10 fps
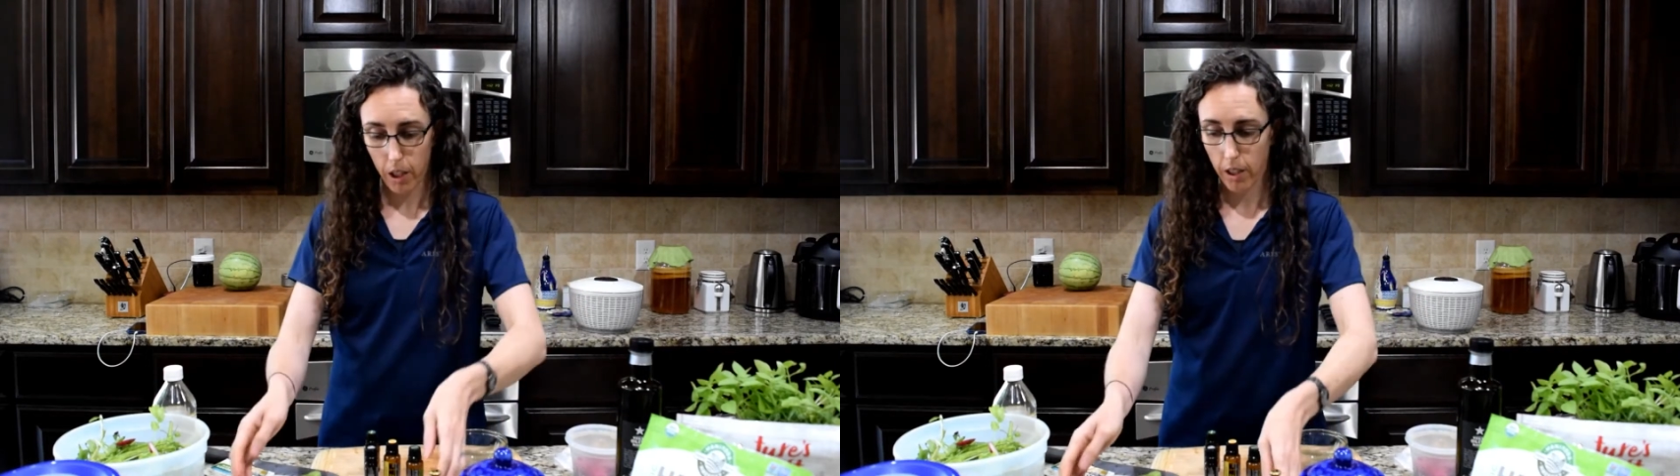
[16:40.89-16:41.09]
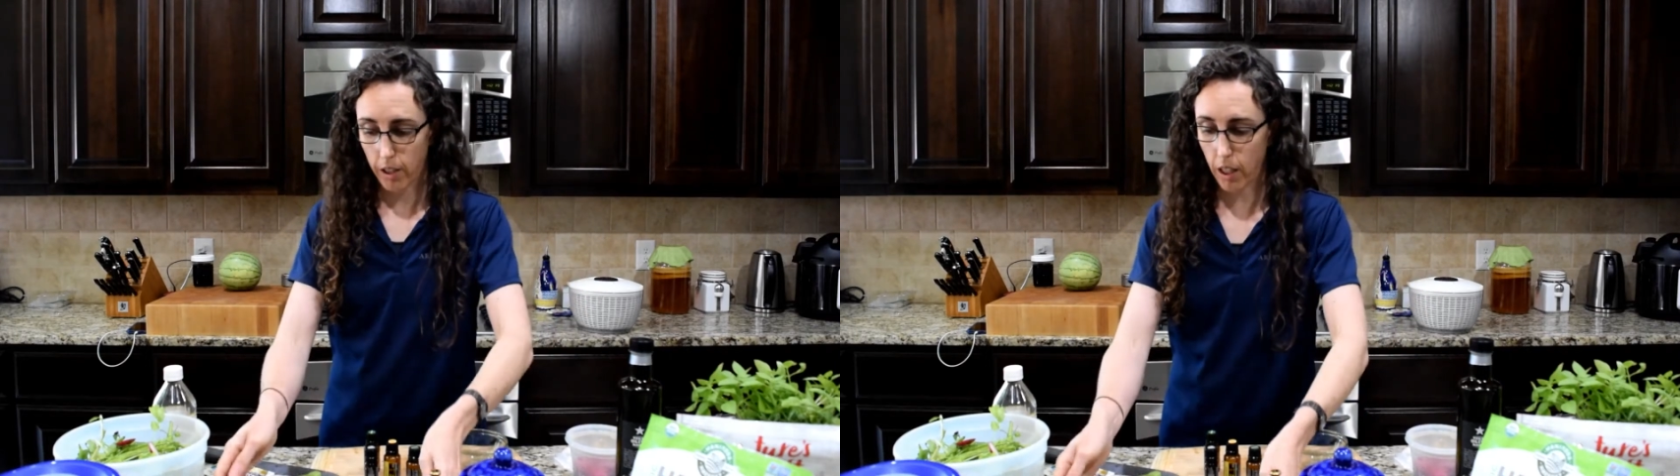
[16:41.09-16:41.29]

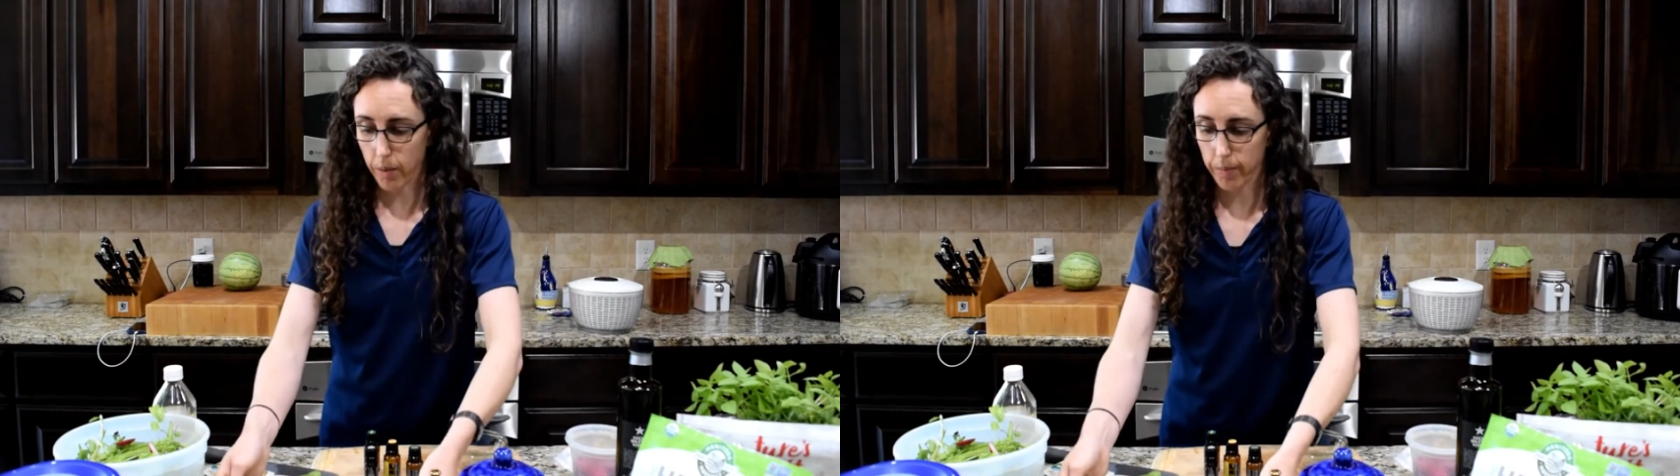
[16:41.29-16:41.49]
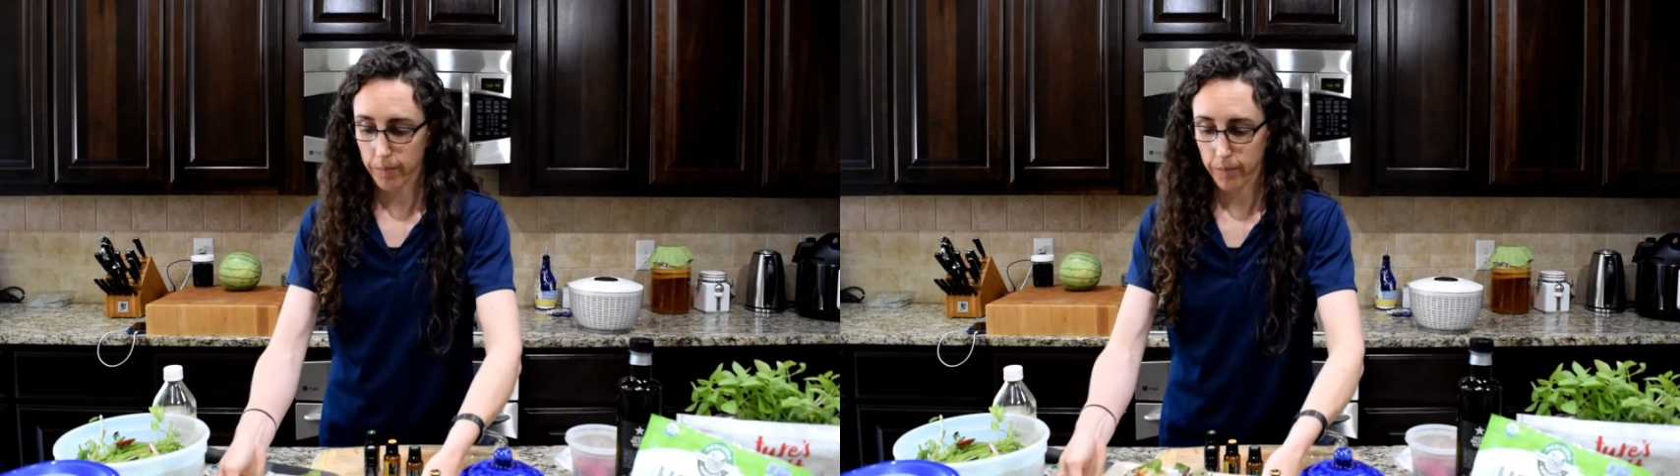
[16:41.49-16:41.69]

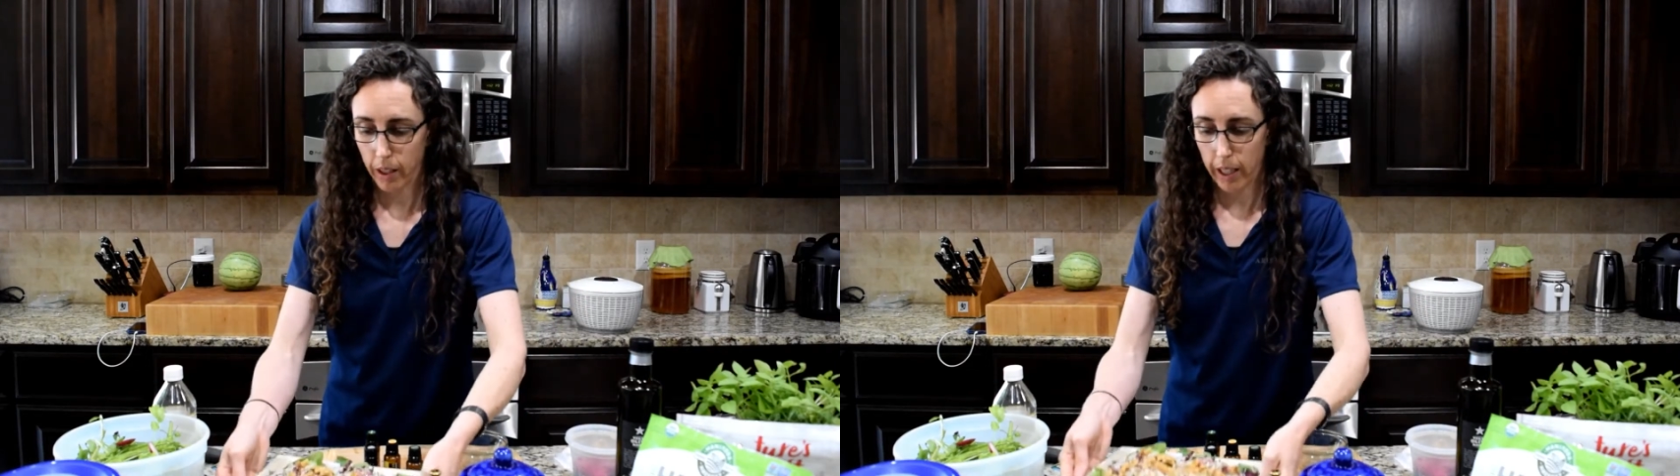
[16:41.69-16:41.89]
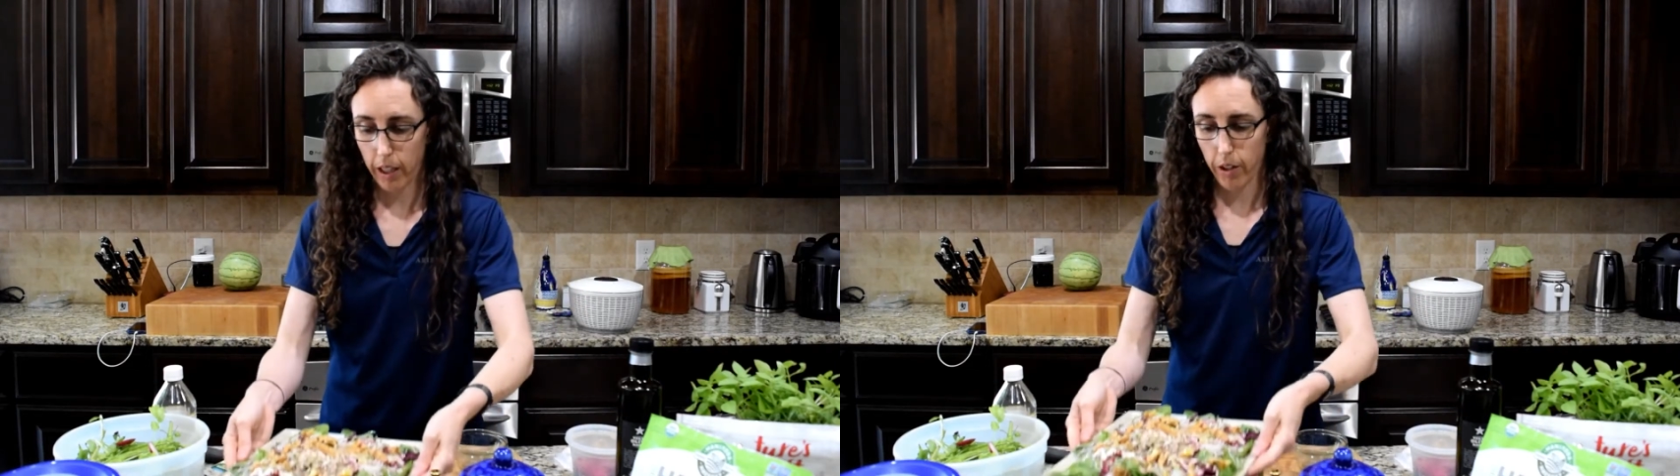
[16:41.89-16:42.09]
So
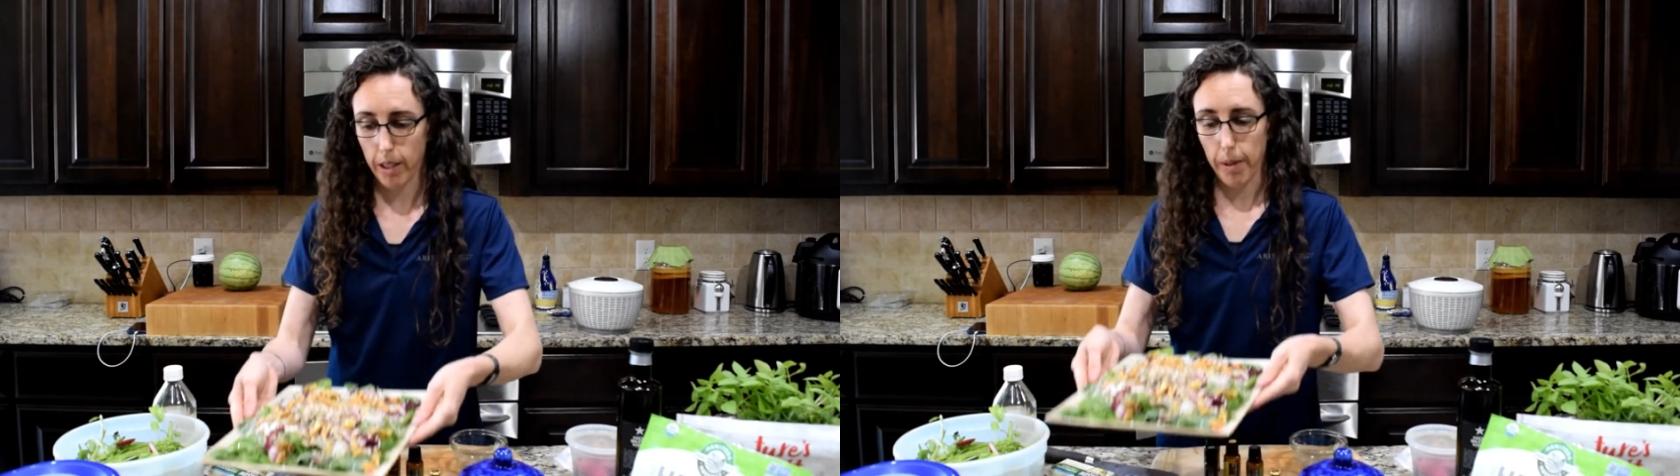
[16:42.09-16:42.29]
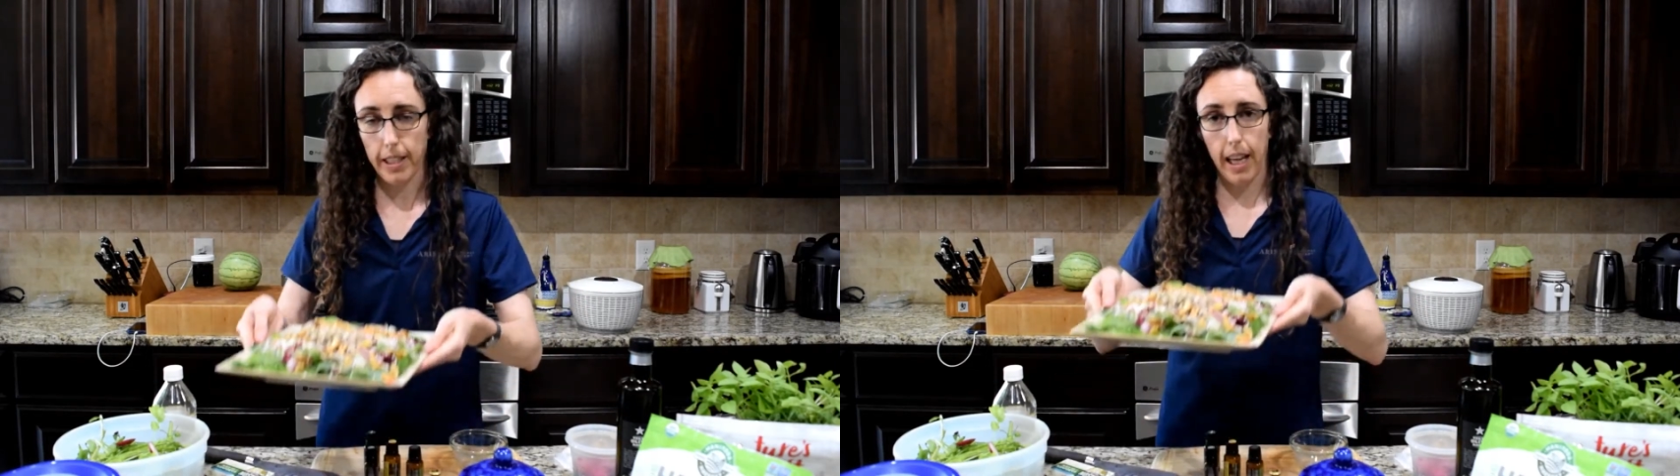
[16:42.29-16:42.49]
here is
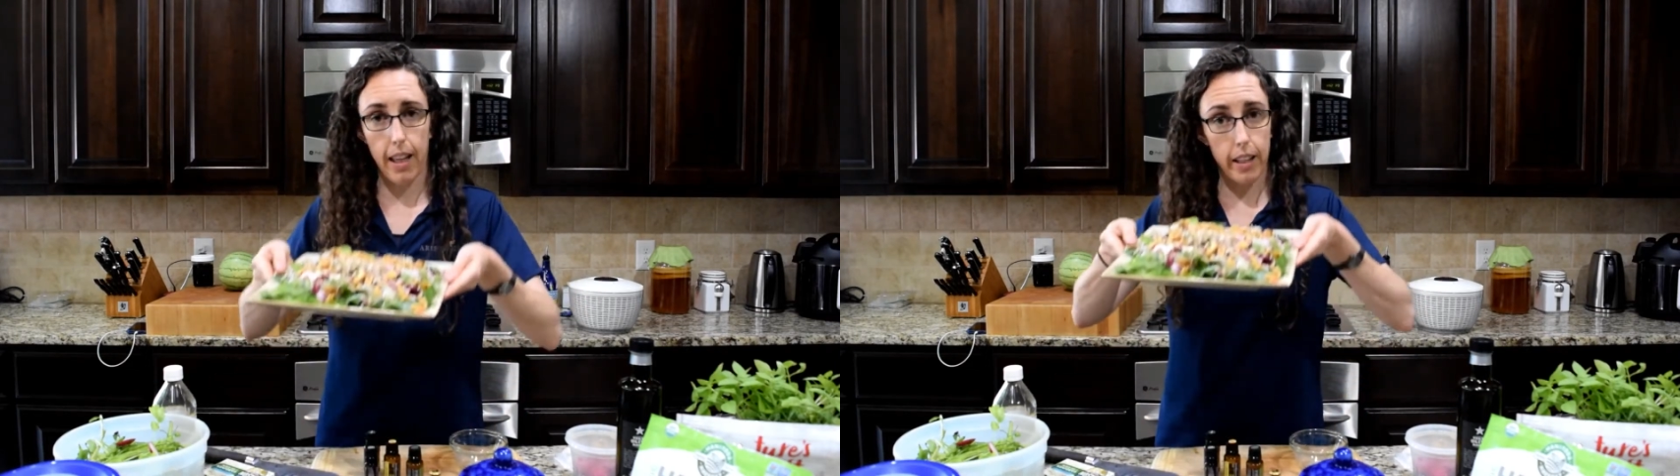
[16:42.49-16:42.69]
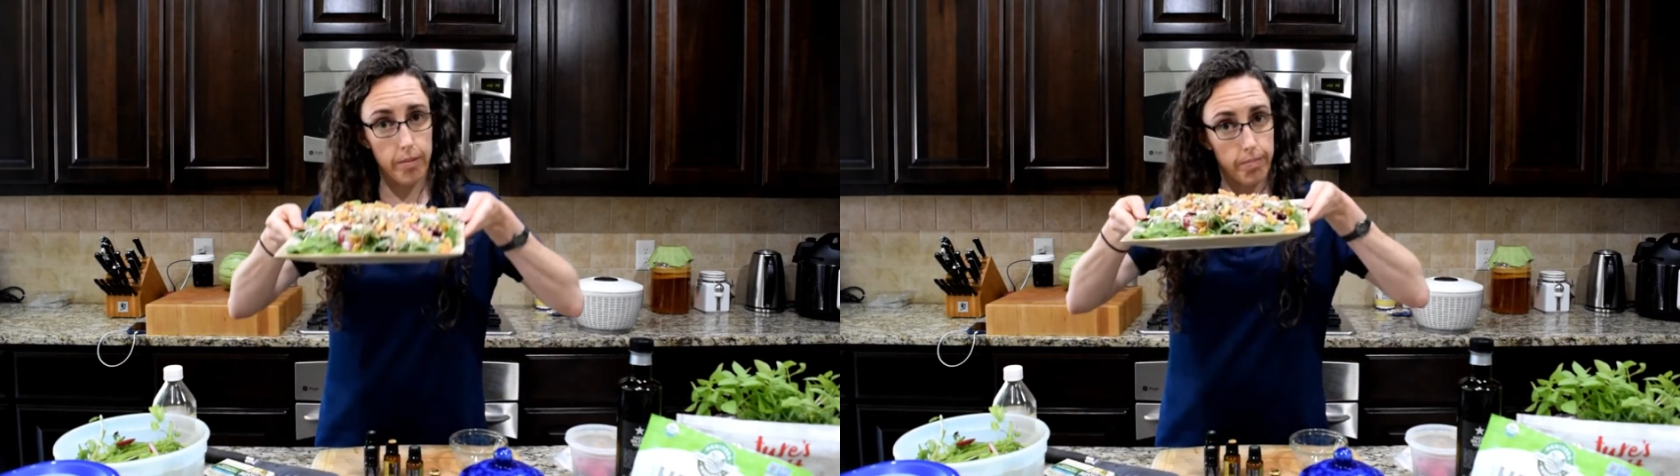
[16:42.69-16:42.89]
my salad.